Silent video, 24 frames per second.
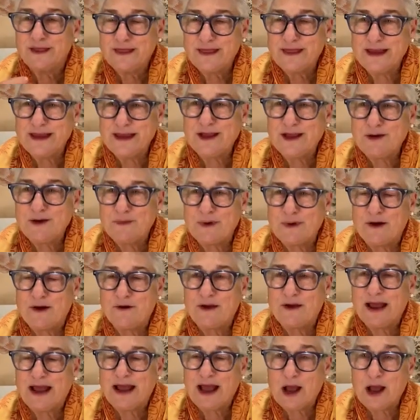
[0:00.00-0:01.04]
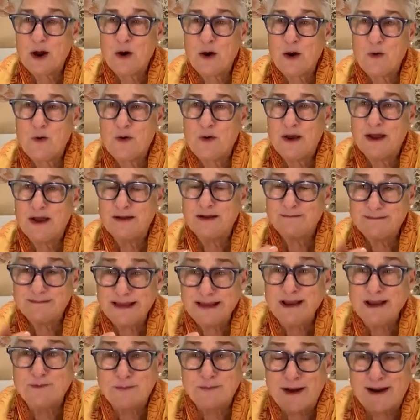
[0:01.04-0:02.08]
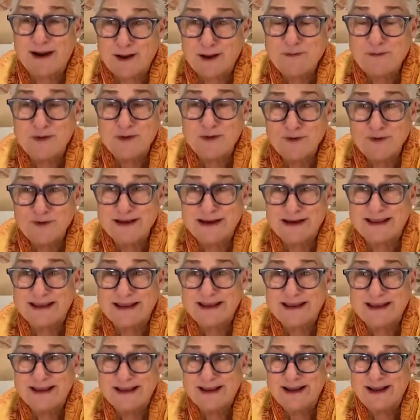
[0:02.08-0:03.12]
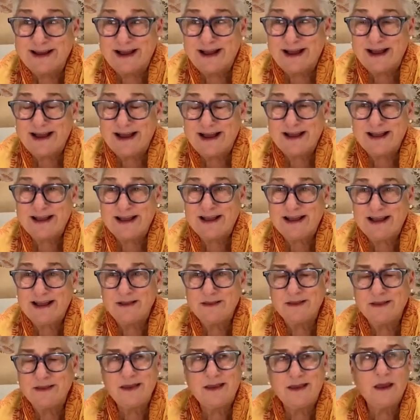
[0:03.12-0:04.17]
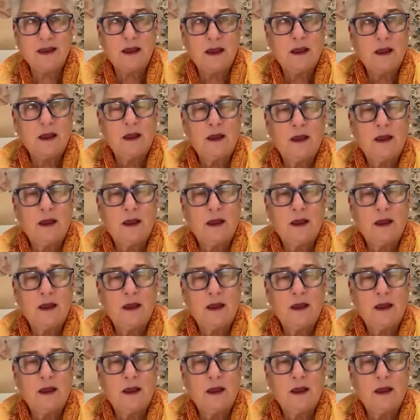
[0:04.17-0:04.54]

Think about it. I mean, really, the